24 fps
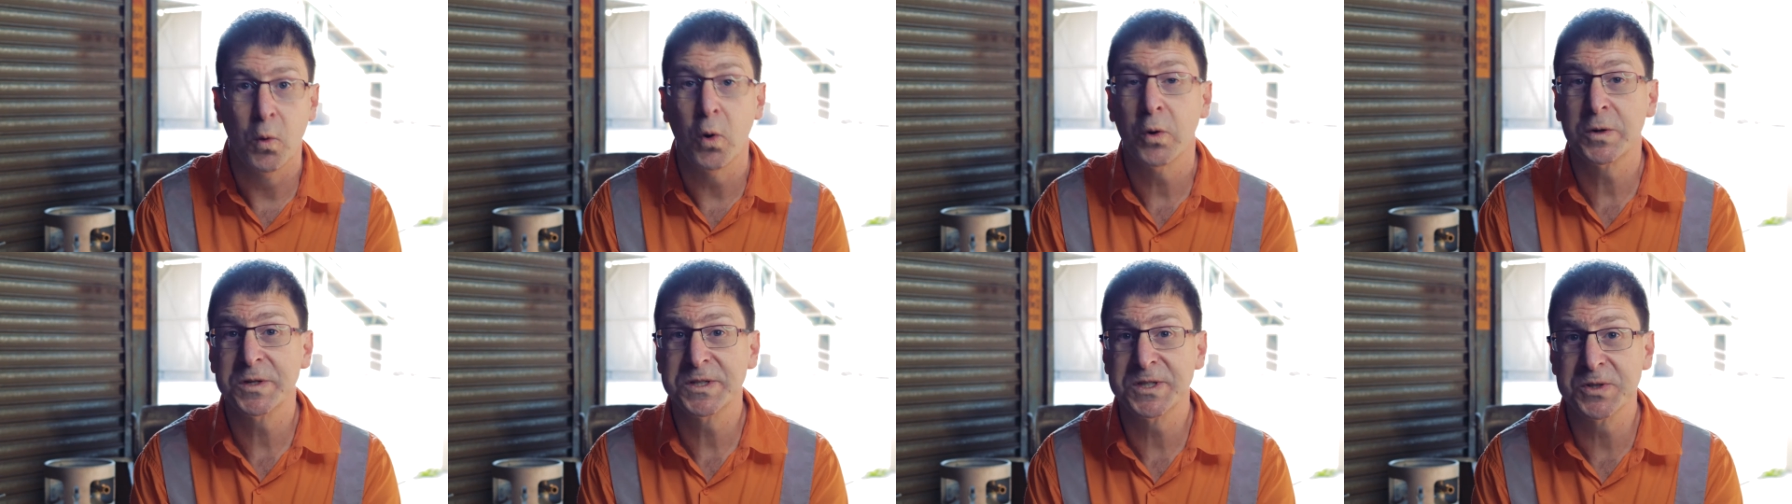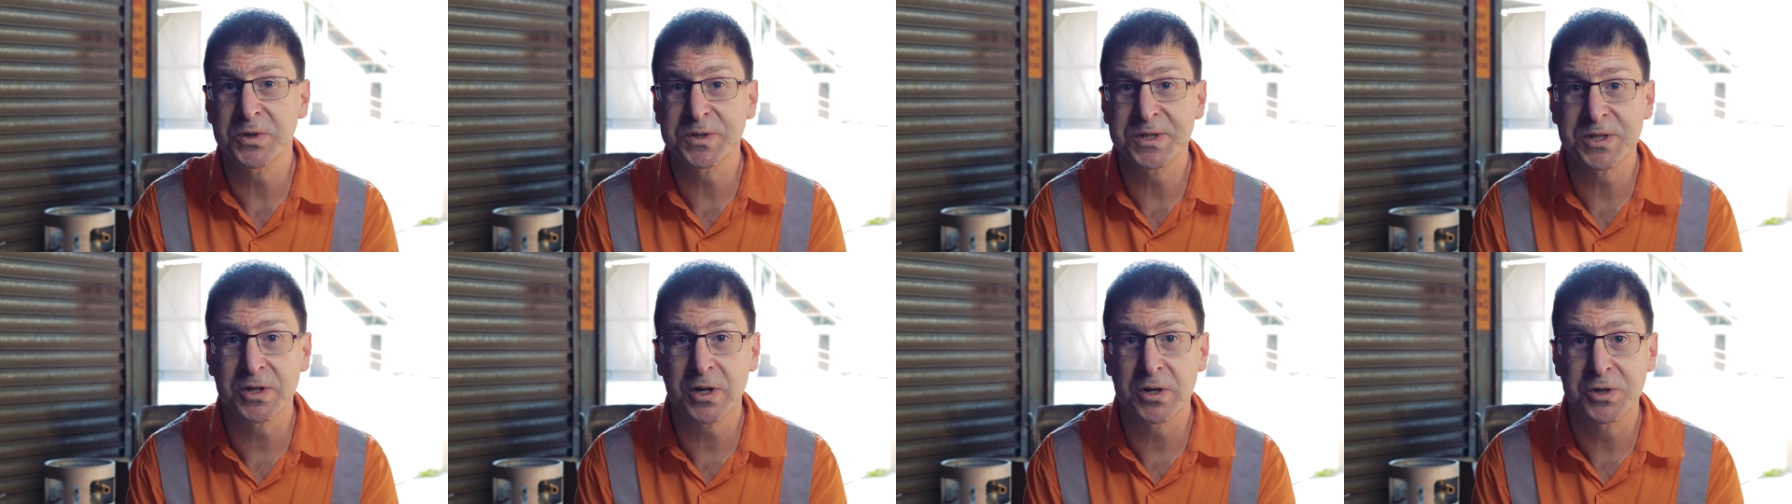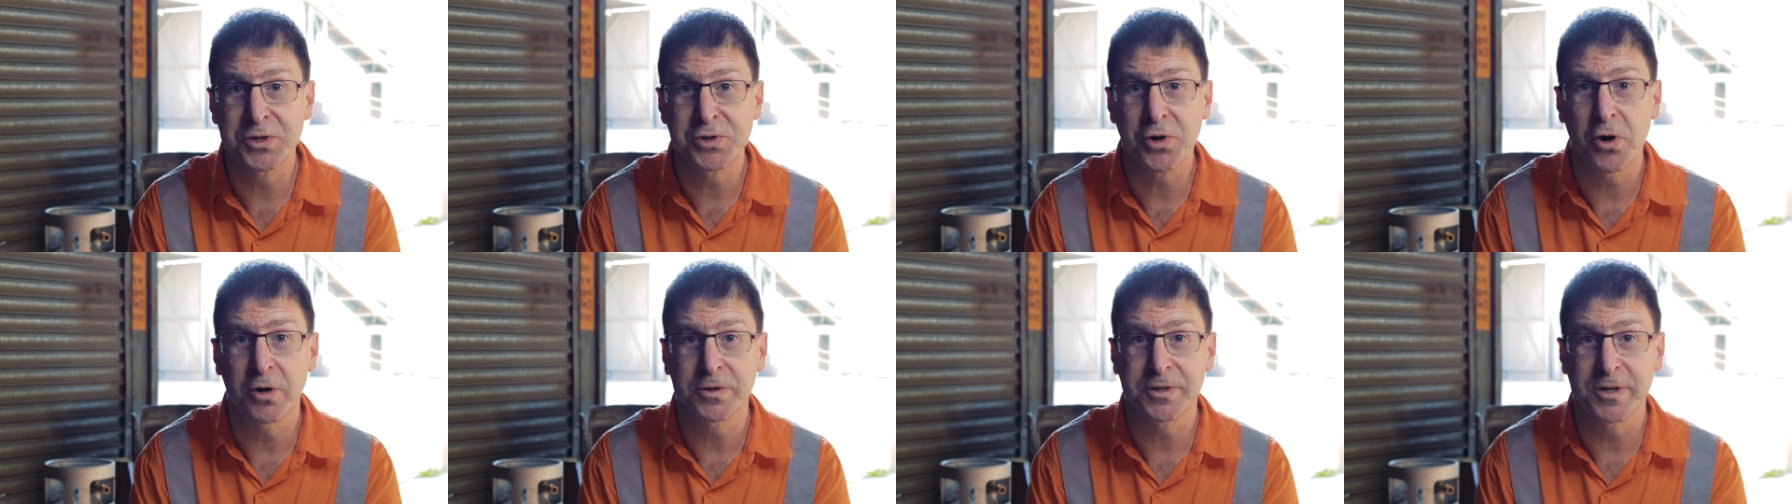Water is also
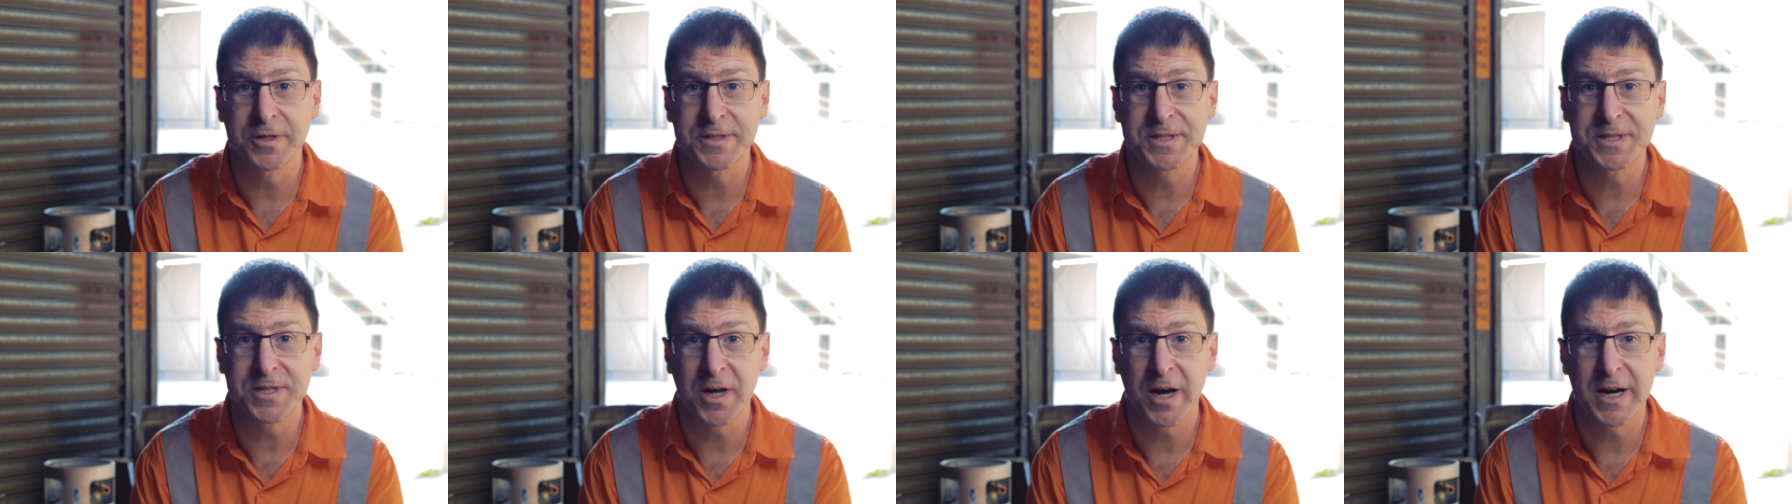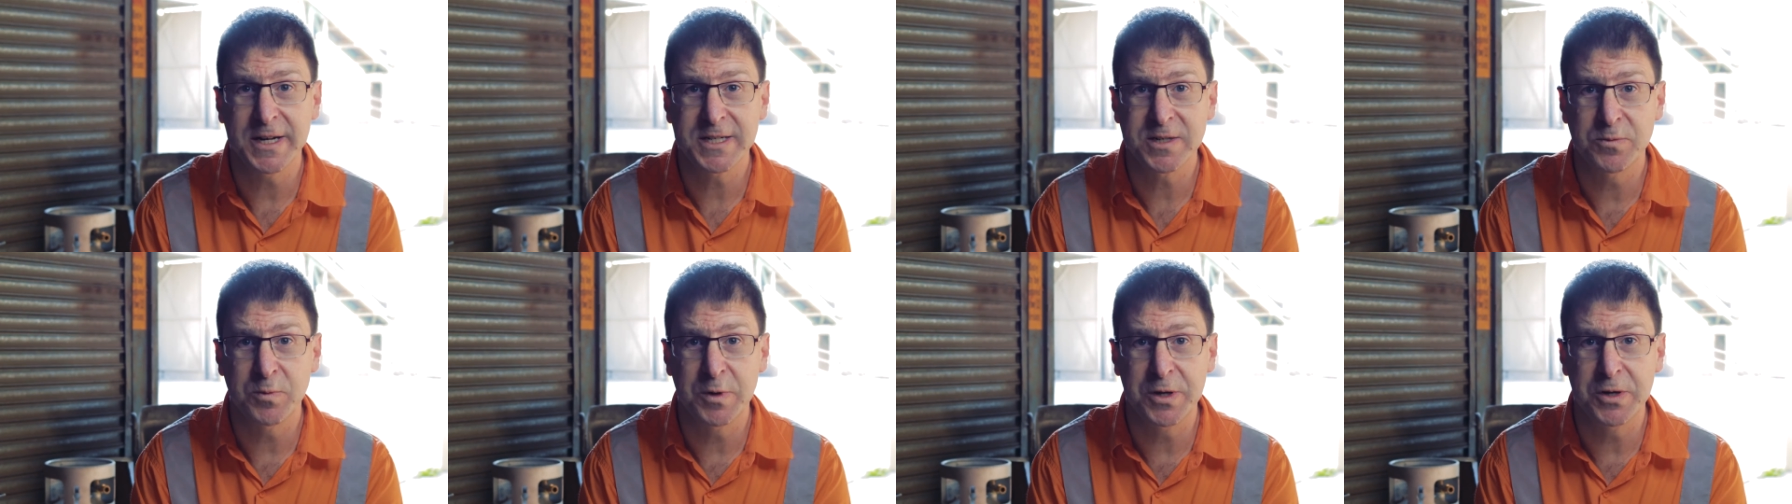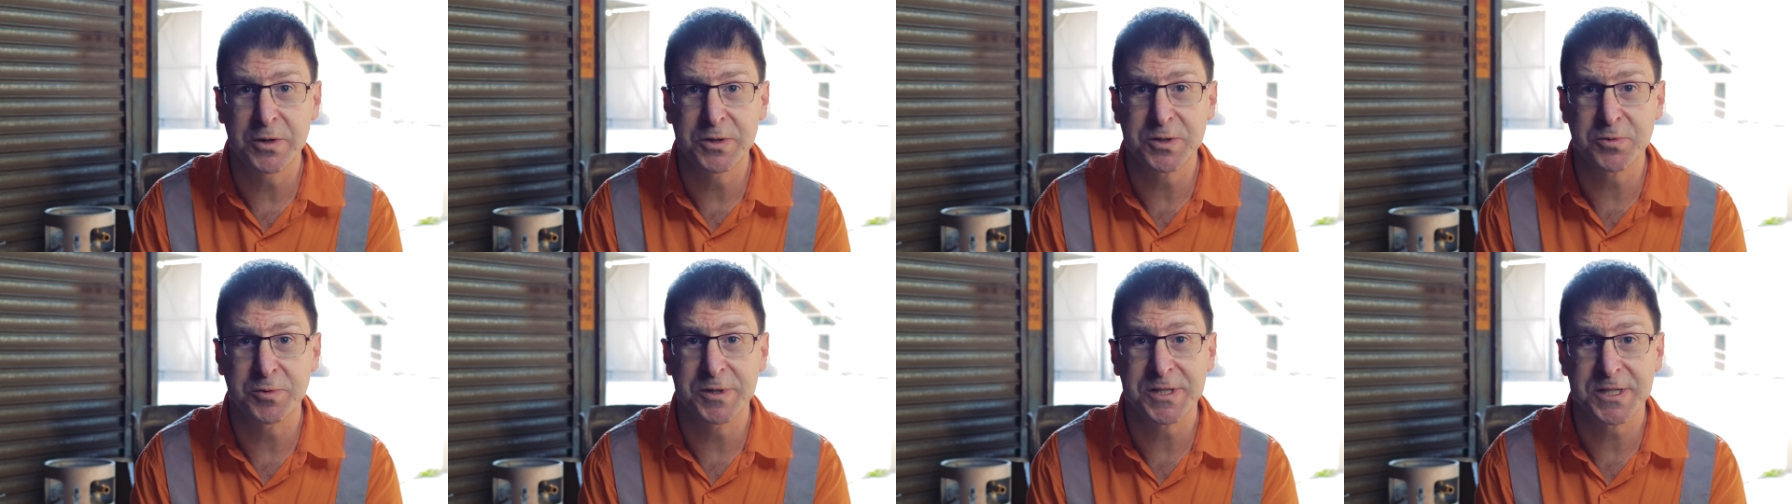controlled on site, and
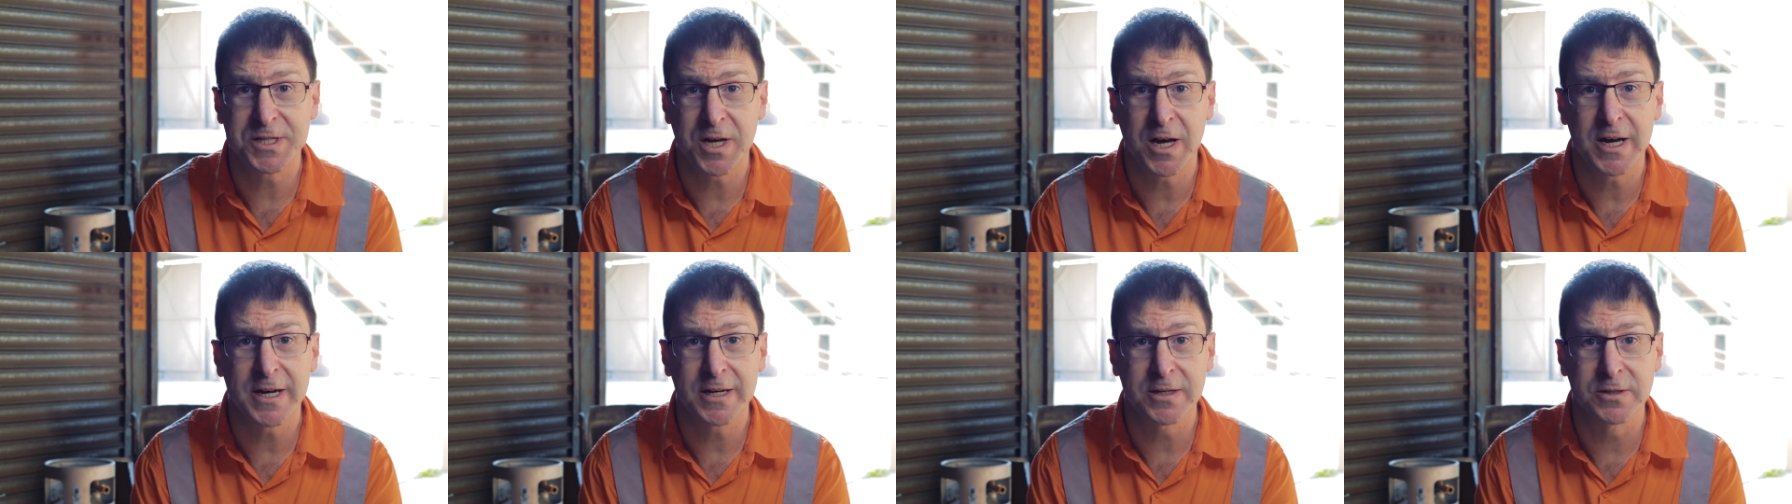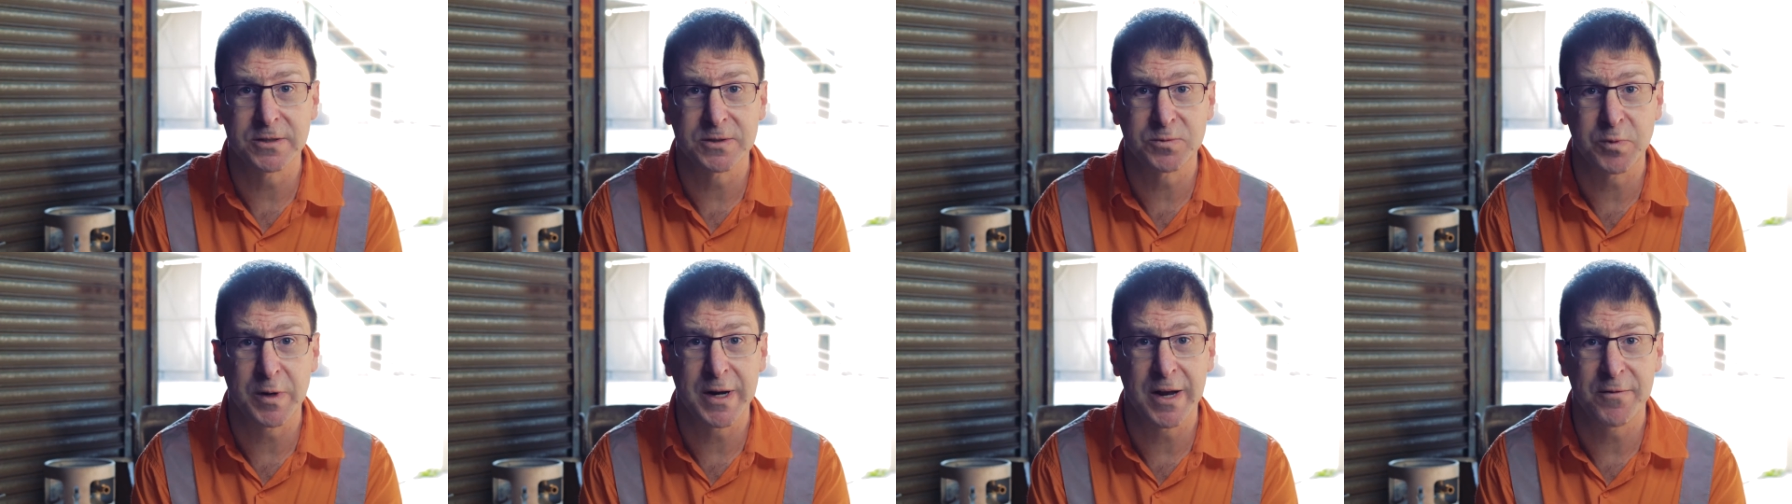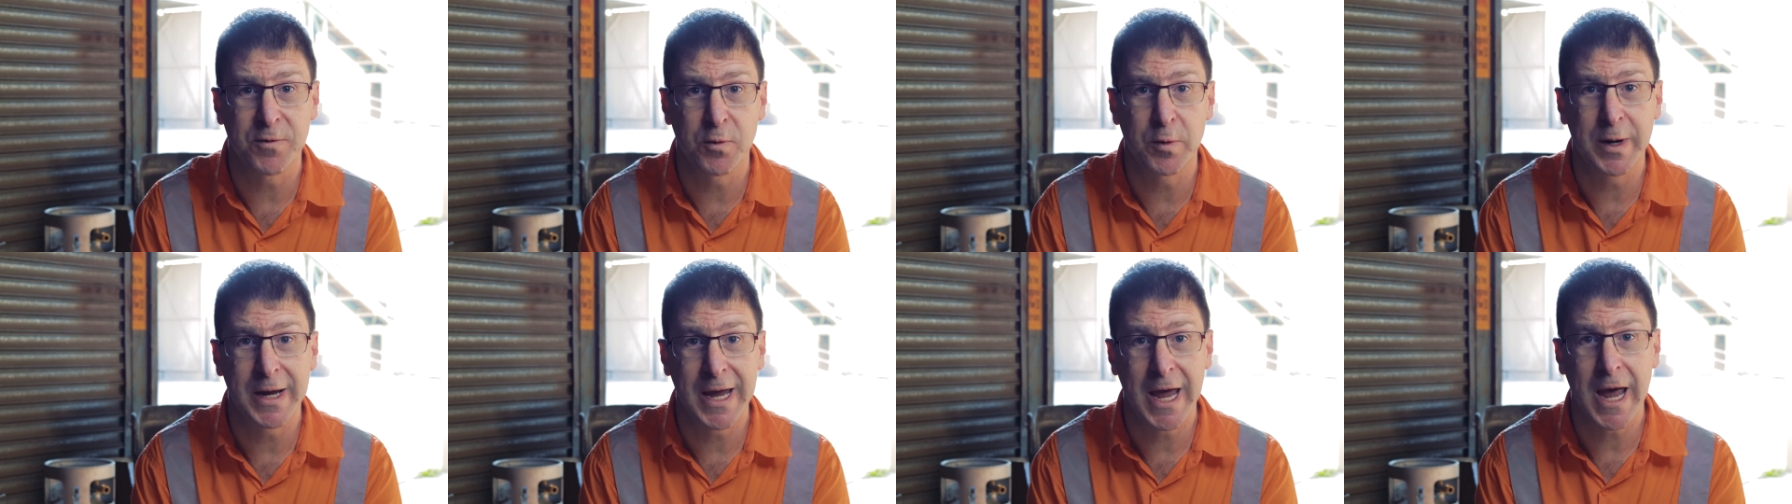we use recycled
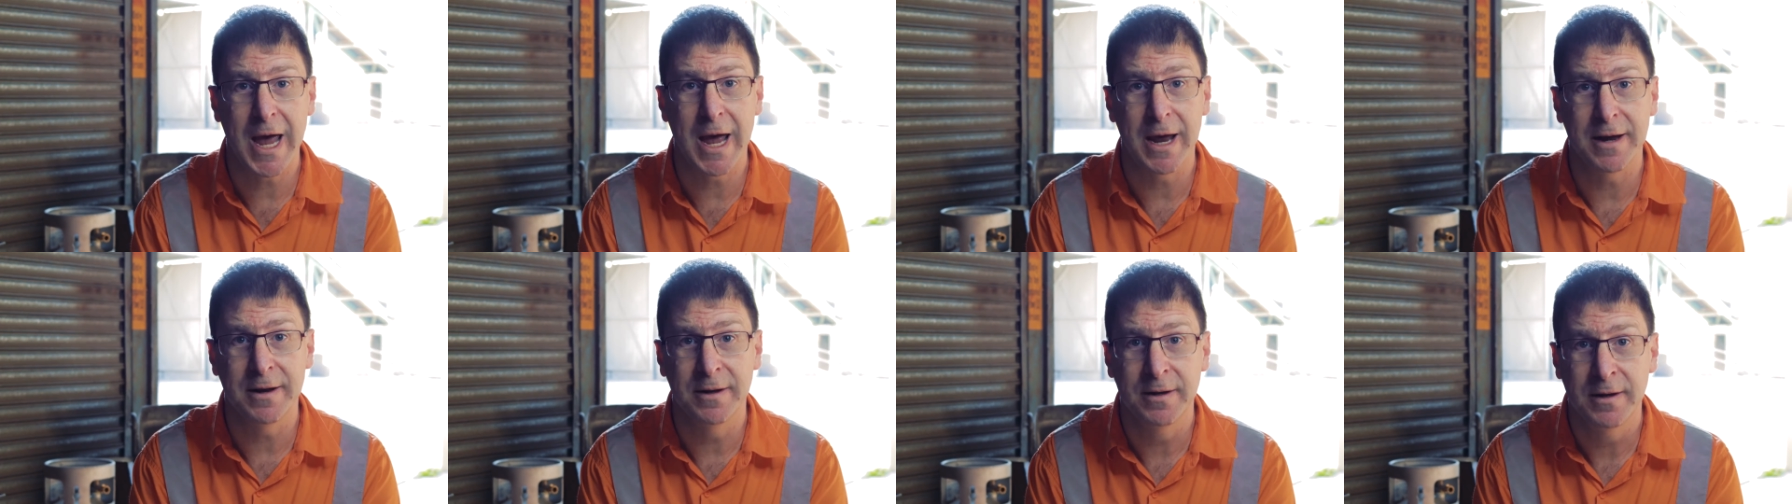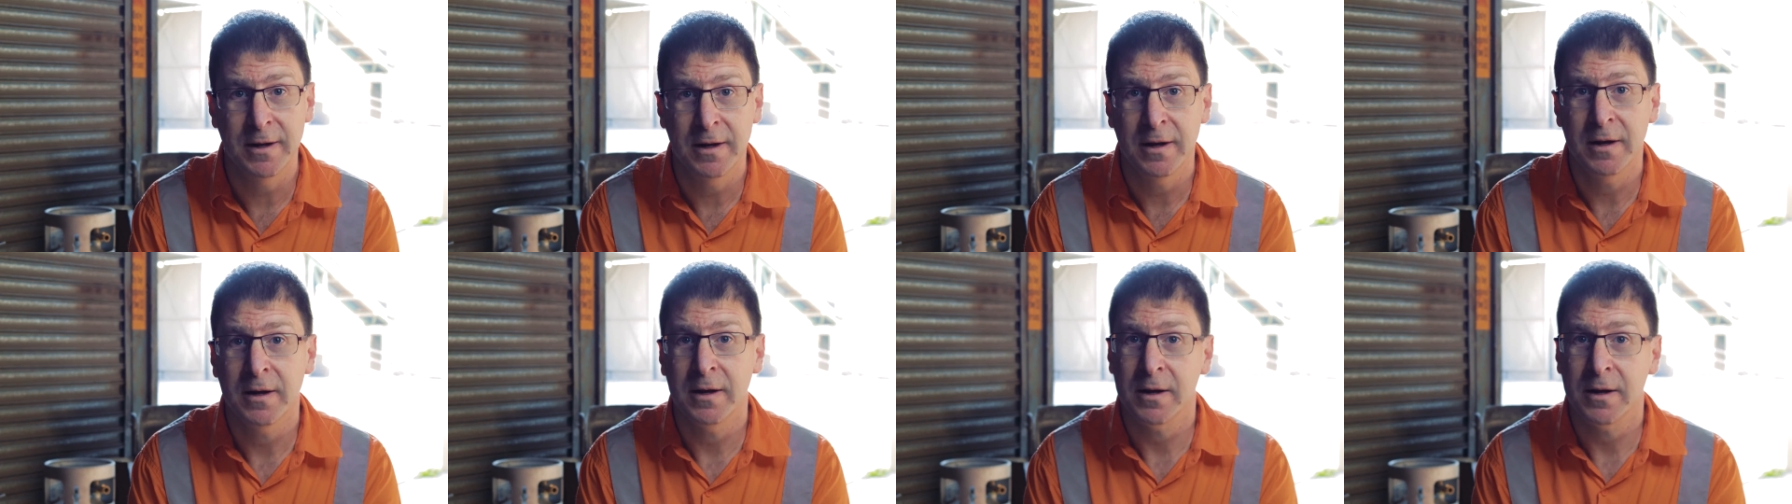whenever we can.